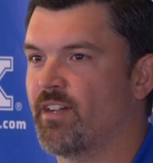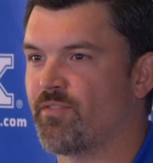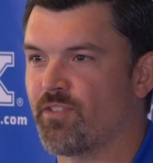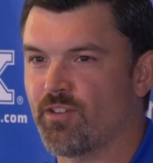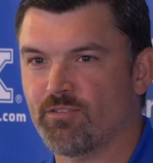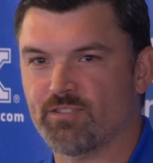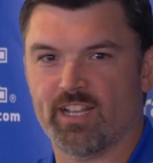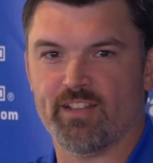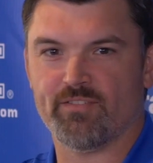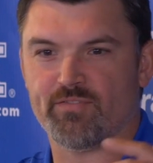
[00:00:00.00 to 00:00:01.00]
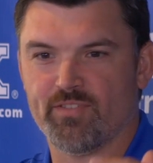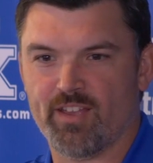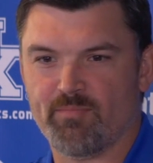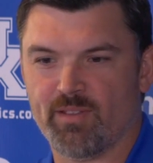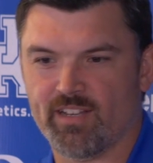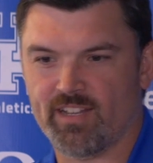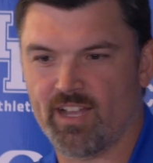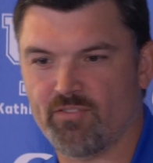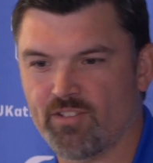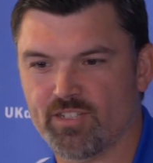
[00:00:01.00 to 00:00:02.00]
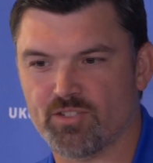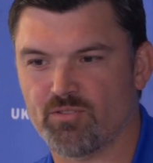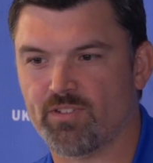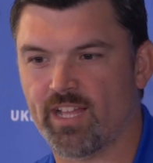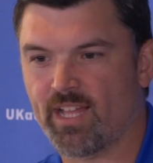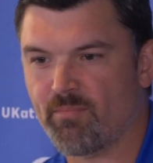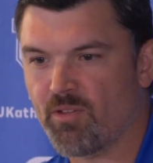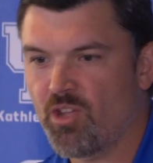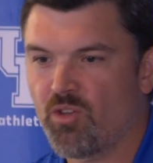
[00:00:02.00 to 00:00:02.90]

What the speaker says: for those that have been covering this whole time,